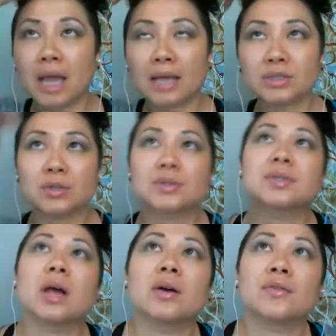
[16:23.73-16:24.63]
to ask
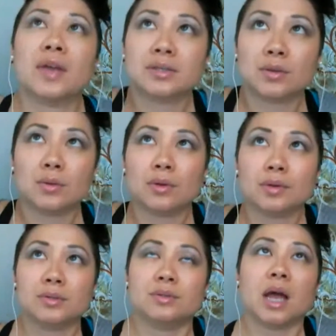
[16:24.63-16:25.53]
yourself as
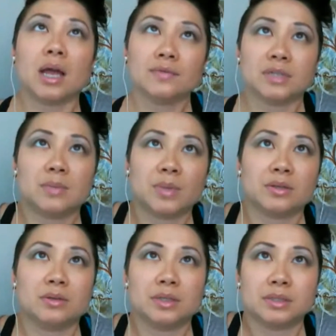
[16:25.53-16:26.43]
you dive deep
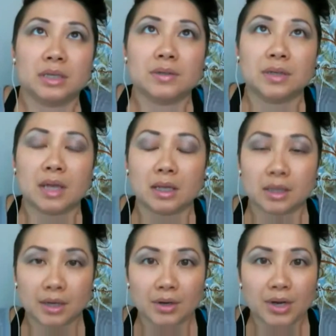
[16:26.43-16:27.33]
and you continue to
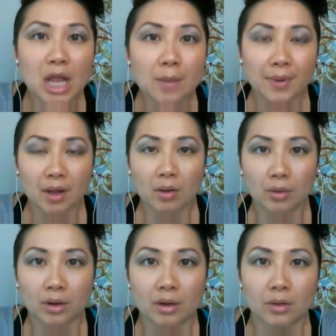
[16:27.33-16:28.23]
gain clarity
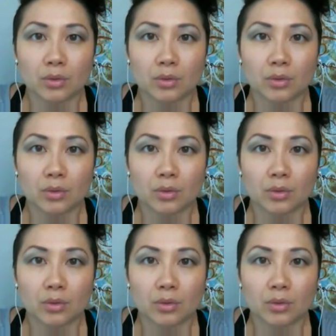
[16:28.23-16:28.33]
about